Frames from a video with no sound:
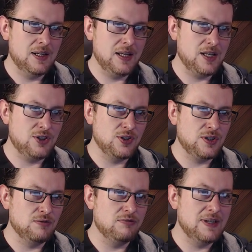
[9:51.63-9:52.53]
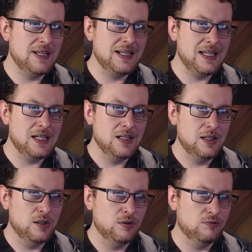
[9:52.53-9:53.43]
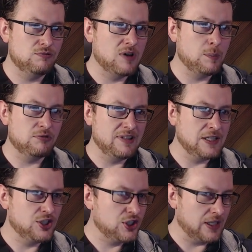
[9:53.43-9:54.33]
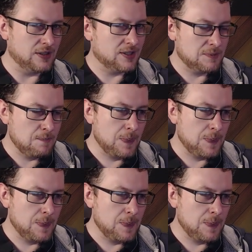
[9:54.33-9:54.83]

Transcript: it's just a really rubbery sheet.